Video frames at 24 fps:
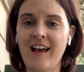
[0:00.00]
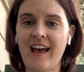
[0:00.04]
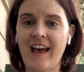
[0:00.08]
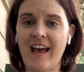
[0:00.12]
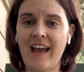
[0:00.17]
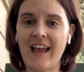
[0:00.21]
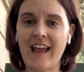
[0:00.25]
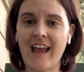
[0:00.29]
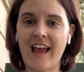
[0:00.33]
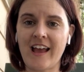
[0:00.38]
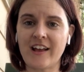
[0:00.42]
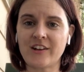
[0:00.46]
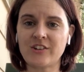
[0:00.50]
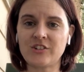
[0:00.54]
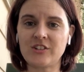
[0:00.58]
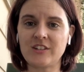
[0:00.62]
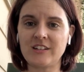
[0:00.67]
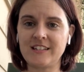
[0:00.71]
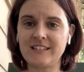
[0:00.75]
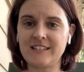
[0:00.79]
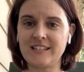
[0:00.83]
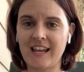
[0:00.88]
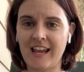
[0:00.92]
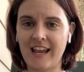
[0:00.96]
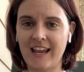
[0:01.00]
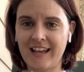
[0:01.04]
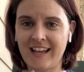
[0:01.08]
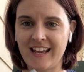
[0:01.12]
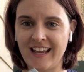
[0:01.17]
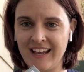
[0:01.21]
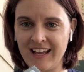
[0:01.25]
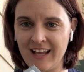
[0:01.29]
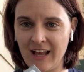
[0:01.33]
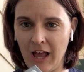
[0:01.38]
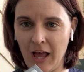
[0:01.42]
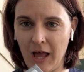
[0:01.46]
I actually take
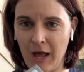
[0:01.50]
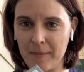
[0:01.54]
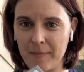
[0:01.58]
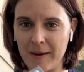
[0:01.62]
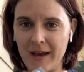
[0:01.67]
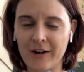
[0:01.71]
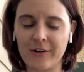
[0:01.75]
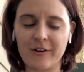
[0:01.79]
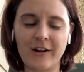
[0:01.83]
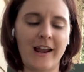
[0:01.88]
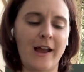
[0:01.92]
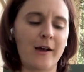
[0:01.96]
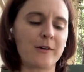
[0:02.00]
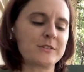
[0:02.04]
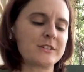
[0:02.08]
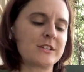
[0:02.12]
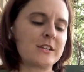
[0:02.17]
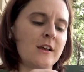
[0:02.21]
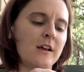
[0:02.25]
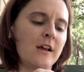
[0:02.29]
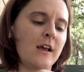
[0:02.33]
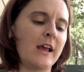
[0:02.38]
a battery out.